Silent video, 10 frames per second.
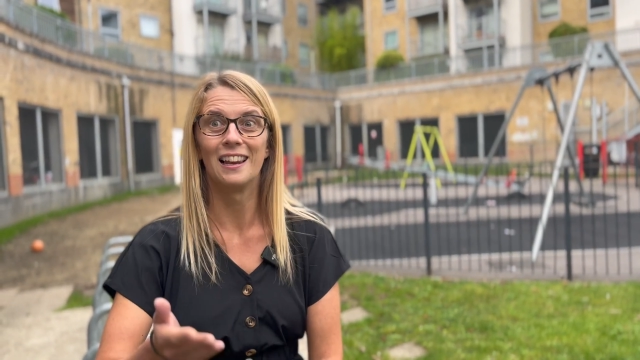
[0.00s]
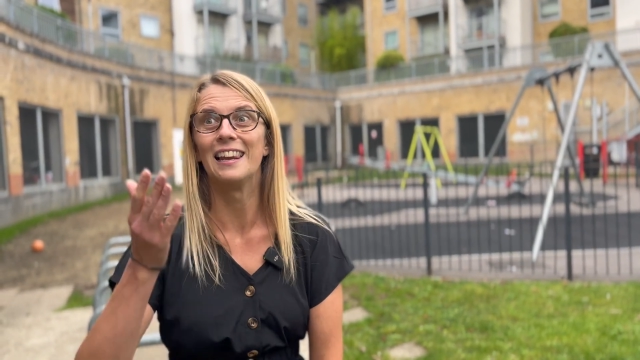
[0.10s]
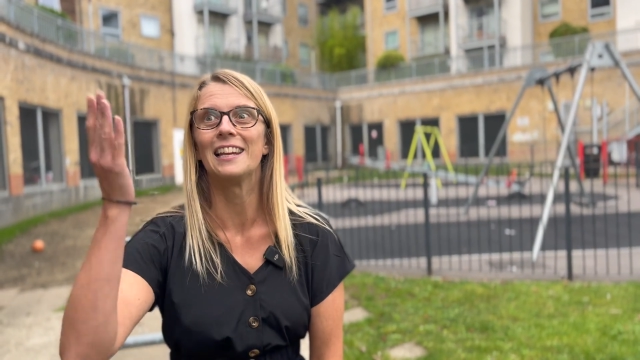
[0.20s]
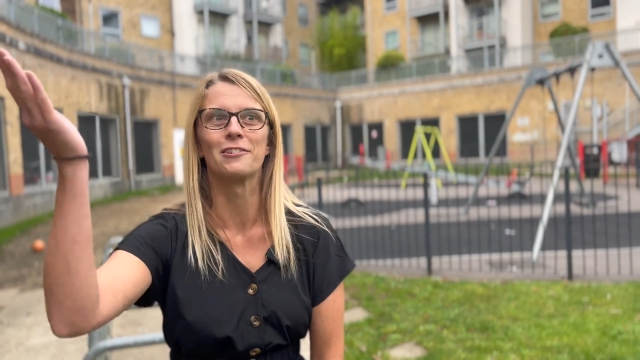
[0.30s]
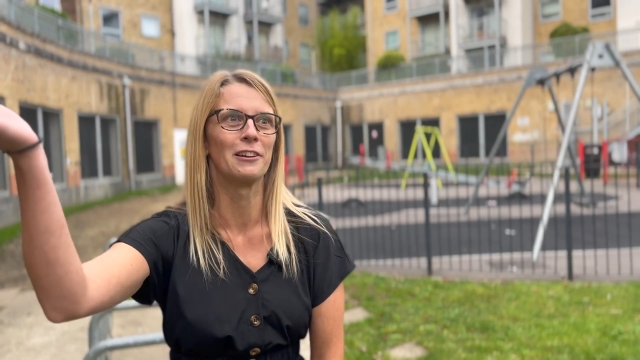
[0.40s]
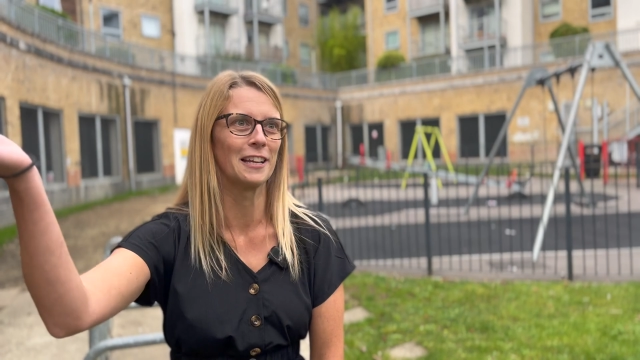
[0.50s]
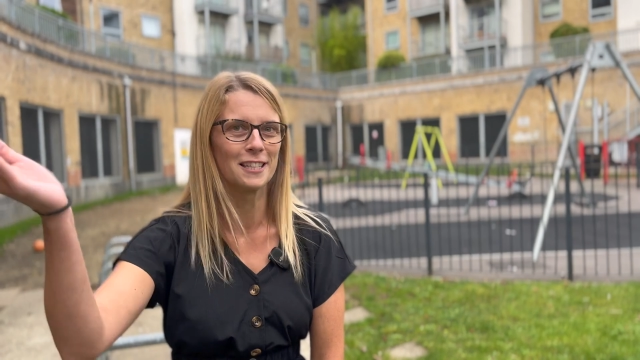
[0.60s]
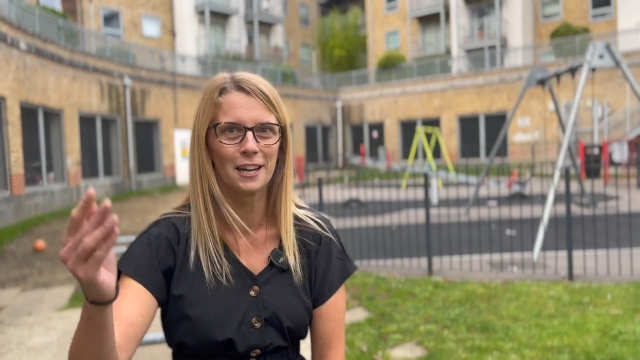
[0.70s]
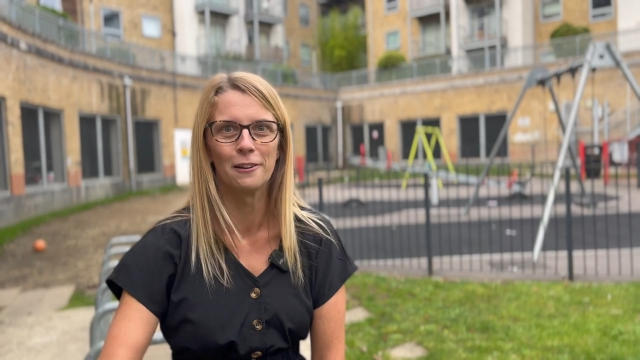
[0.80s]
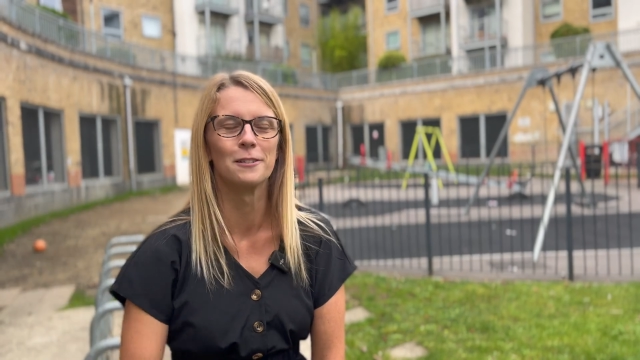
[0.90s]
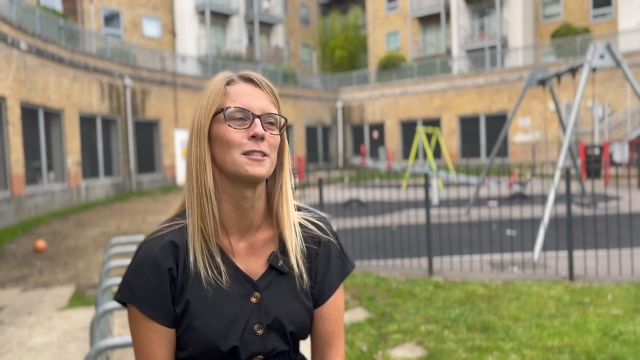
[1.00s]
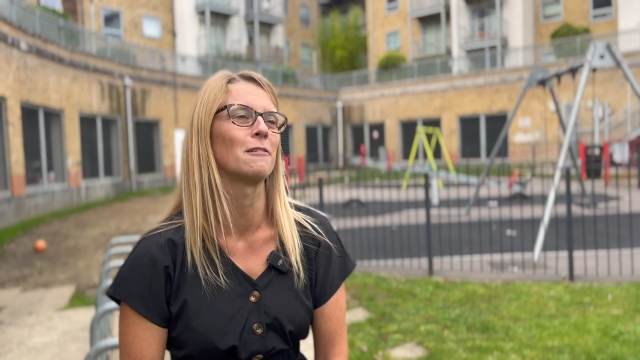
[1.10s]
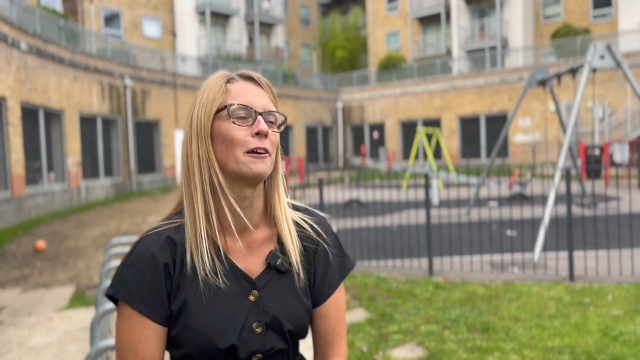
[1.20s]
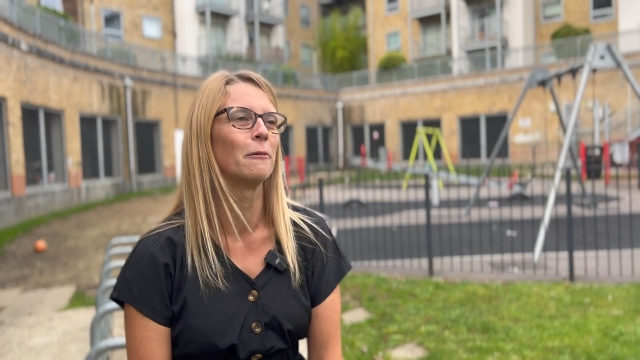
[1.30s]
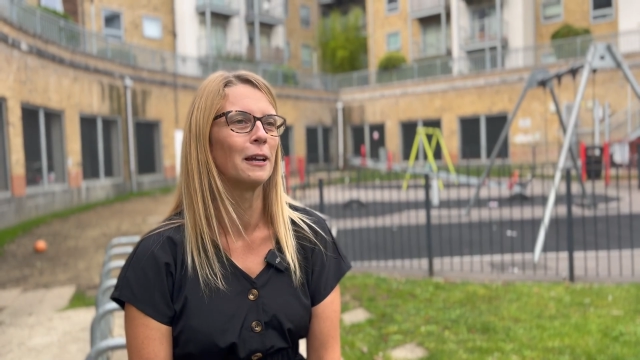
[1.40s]
literally a stone's
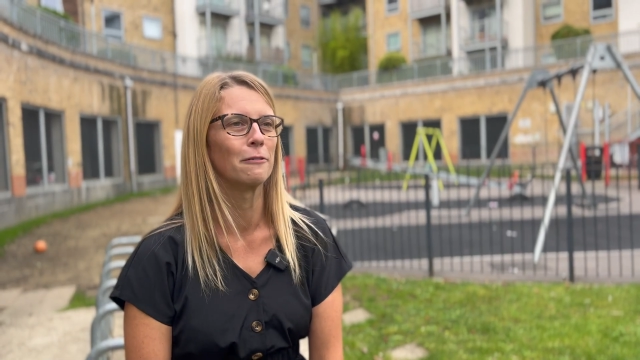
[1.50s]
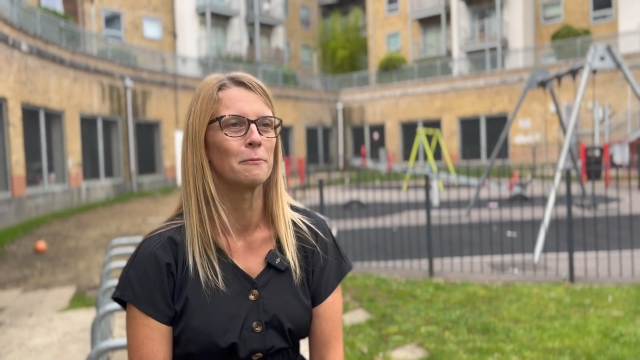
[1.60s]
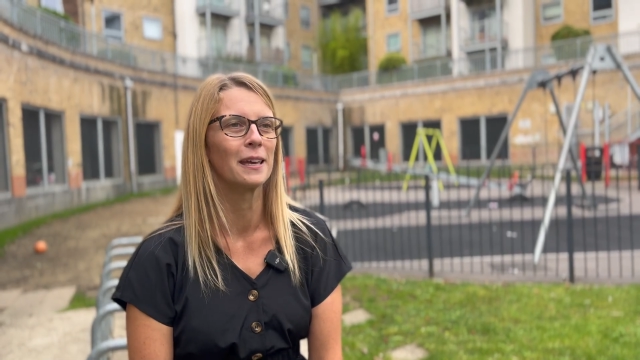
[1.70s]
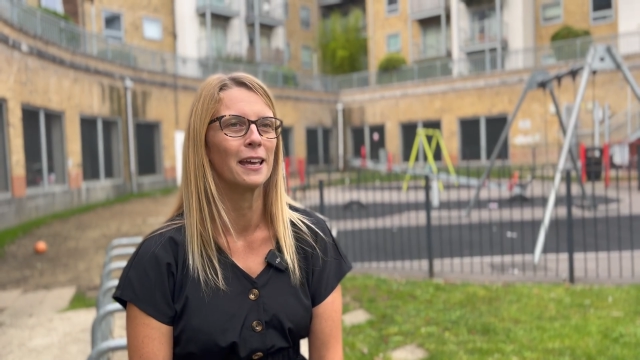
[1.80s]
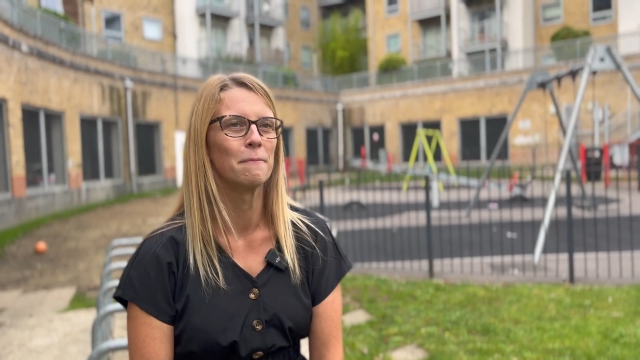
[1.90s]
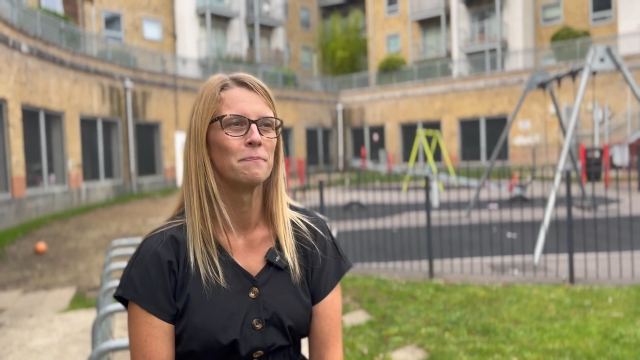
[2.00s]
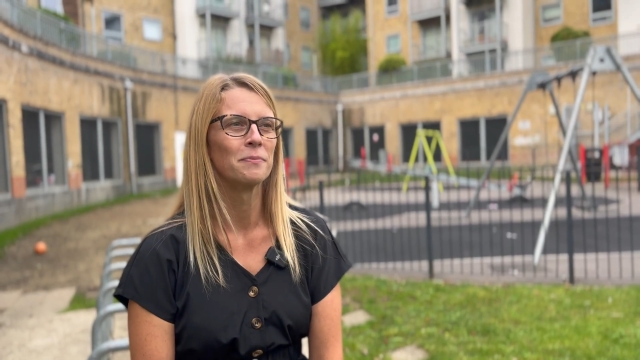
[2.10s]
throw away from here.